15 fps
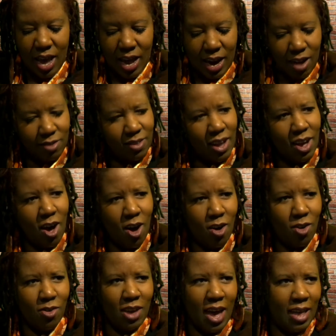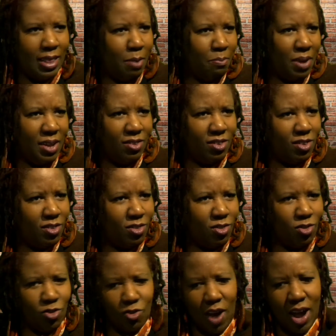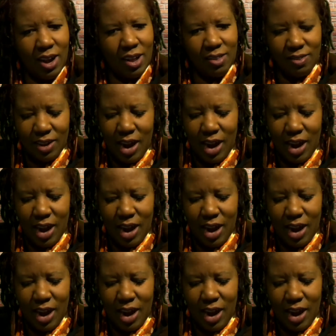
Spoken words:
And I was like, oh, okay, let me just try this.